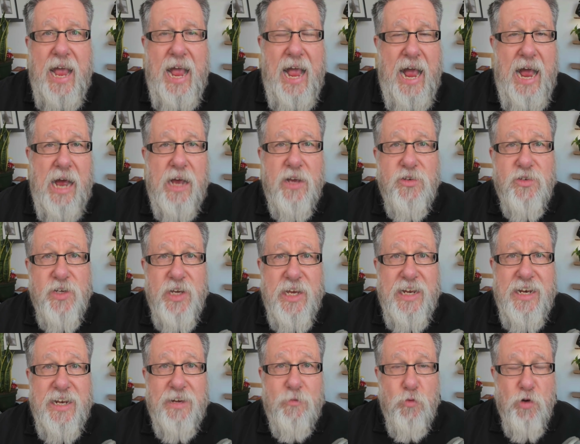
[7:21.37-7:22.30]
as
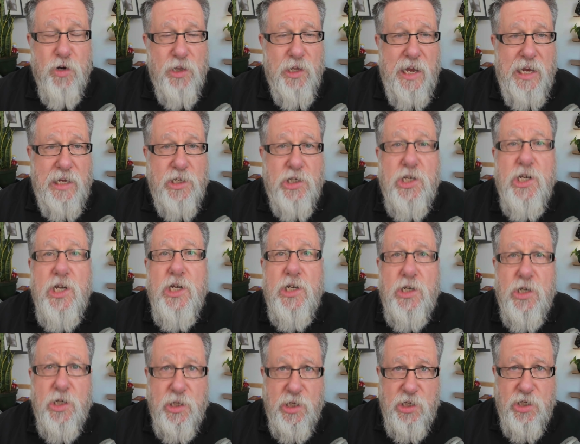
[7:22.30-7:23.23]
it relates
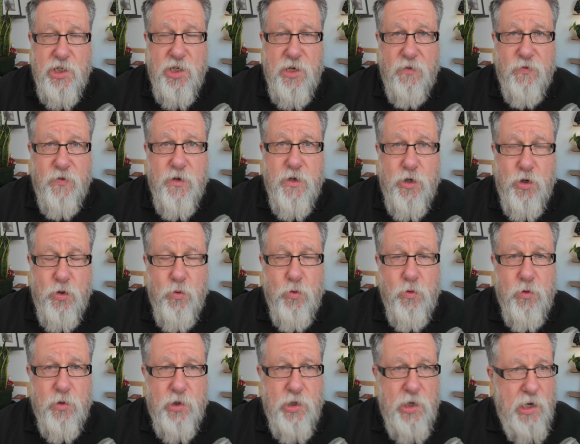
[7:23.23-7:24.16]
to these different
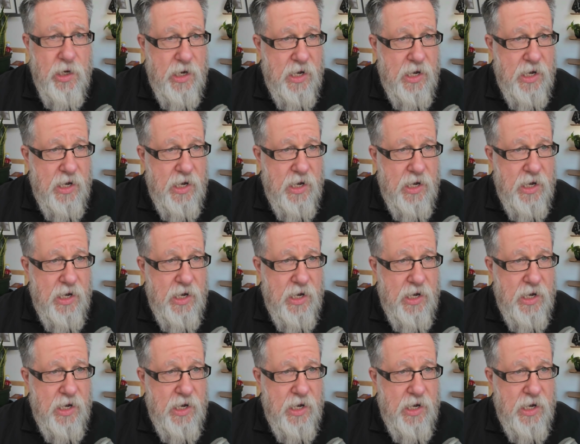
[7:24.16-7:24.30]
tools